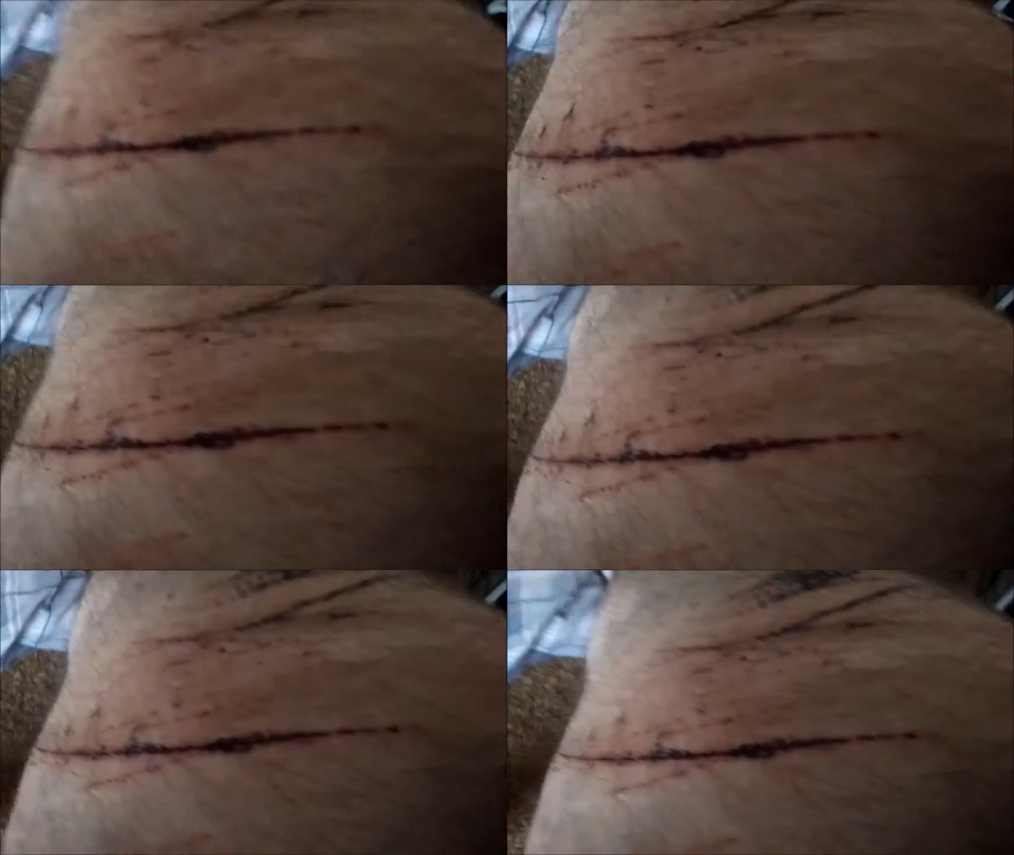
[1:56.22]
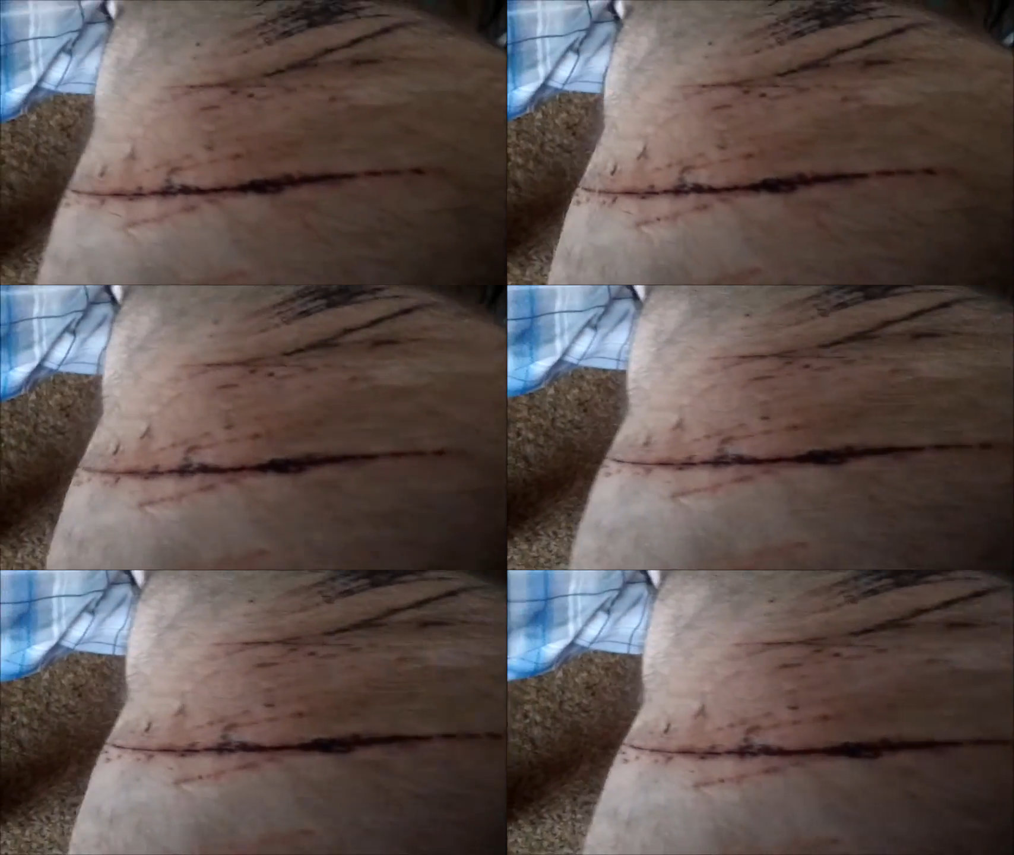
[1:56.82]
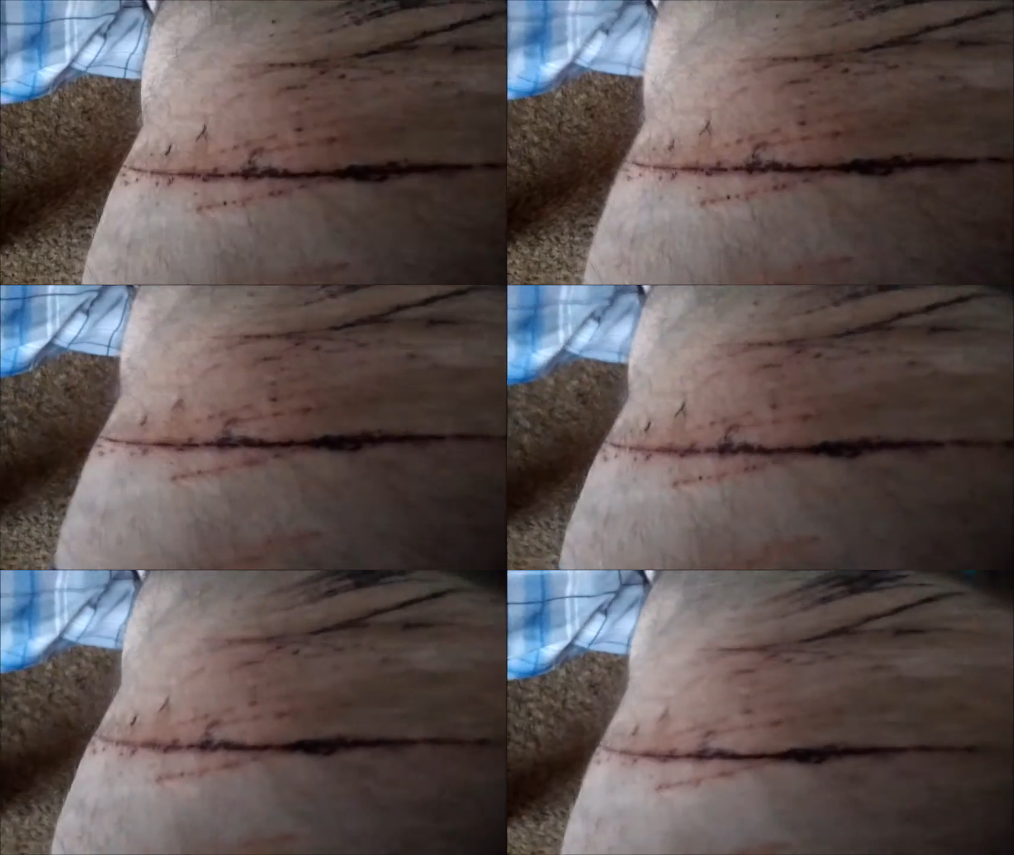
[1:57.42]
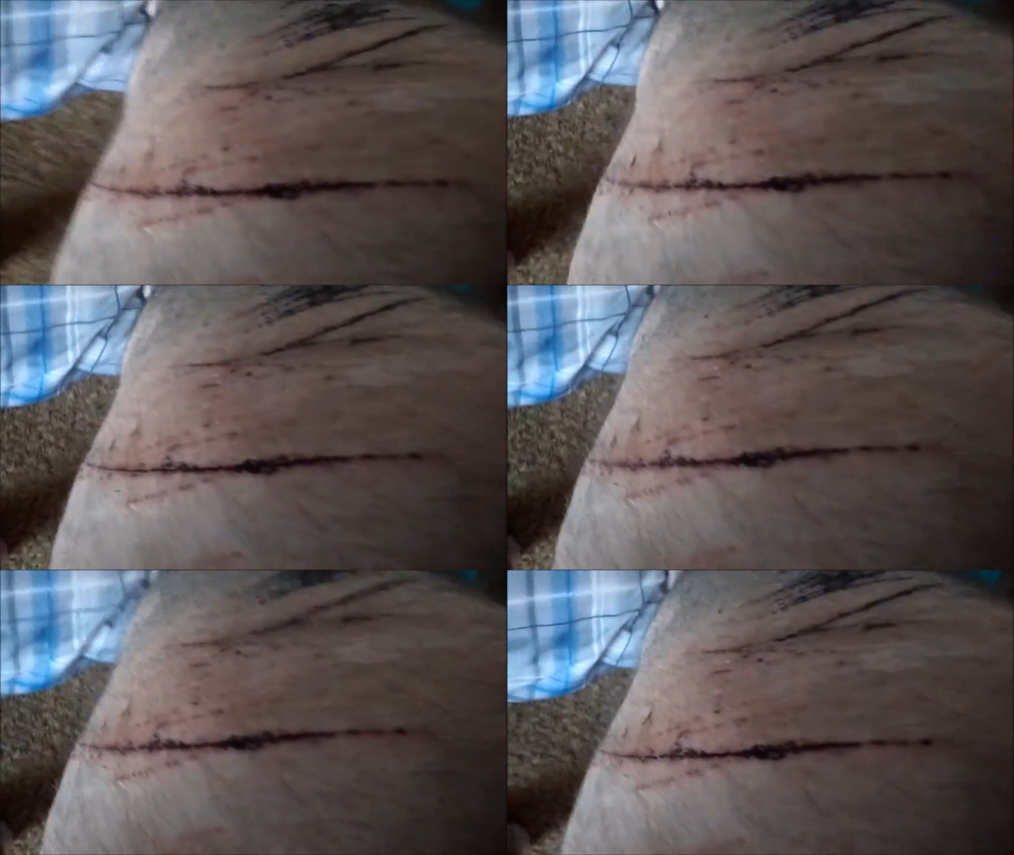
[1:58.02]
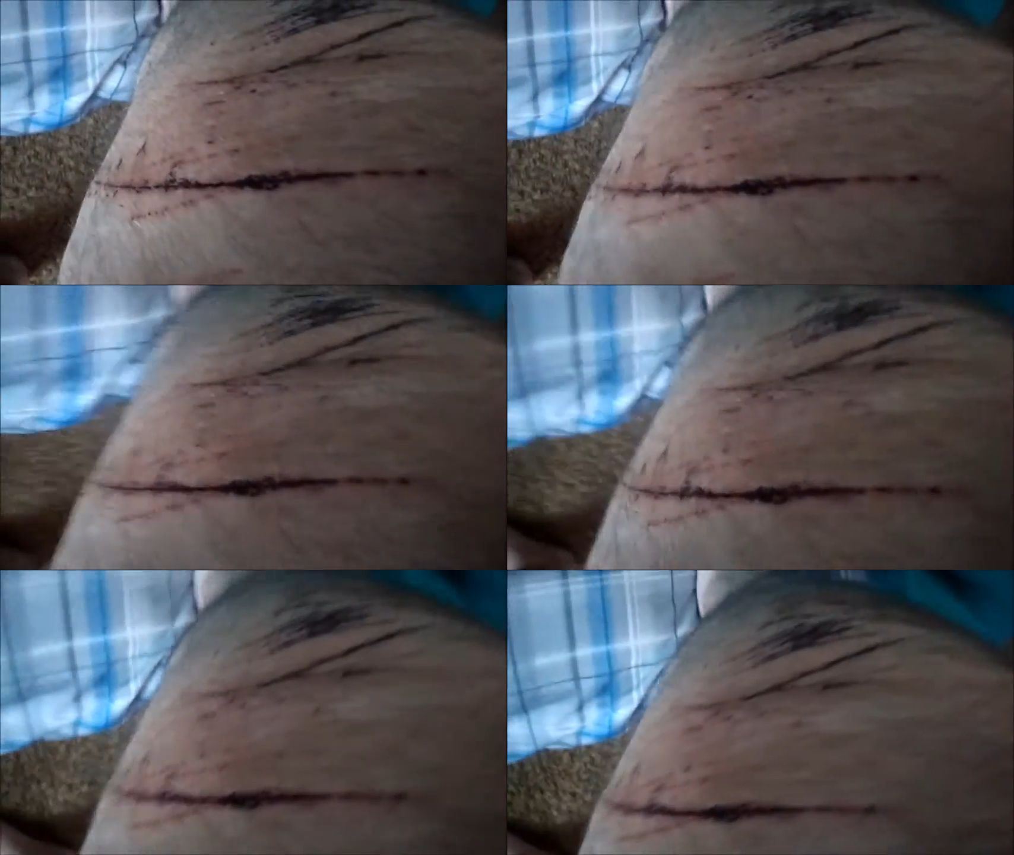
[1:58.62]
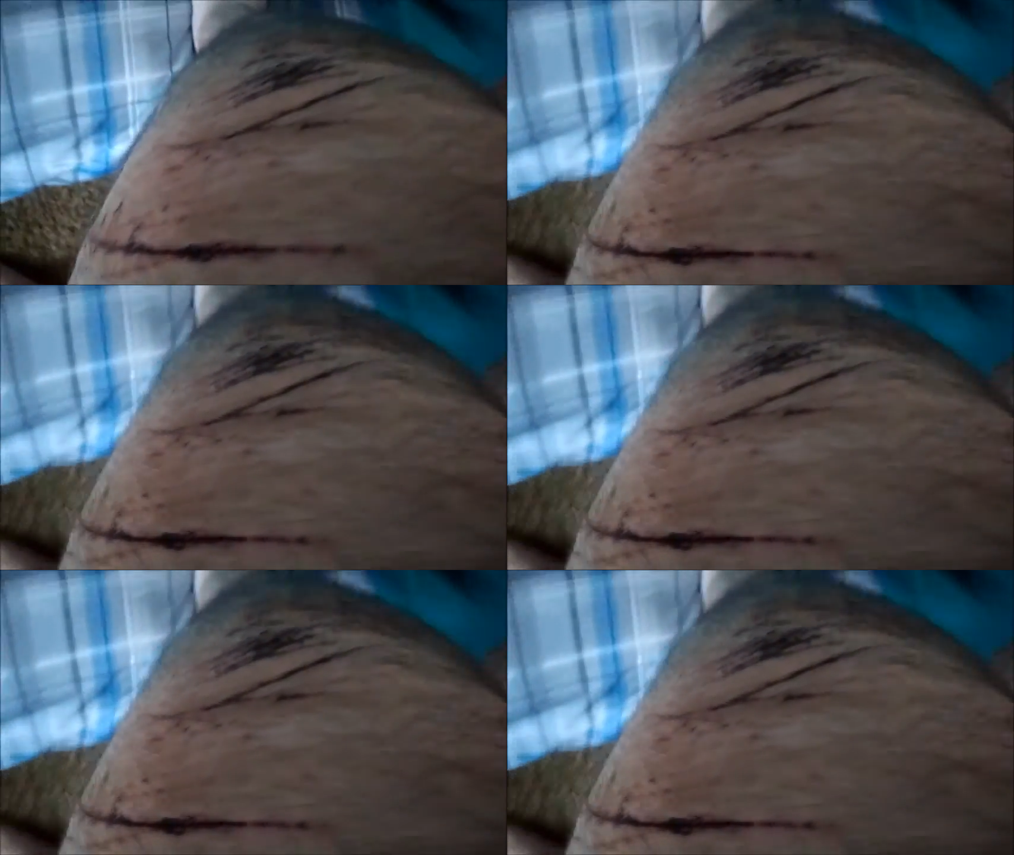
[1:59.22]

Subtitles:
[unreadable: no face in view]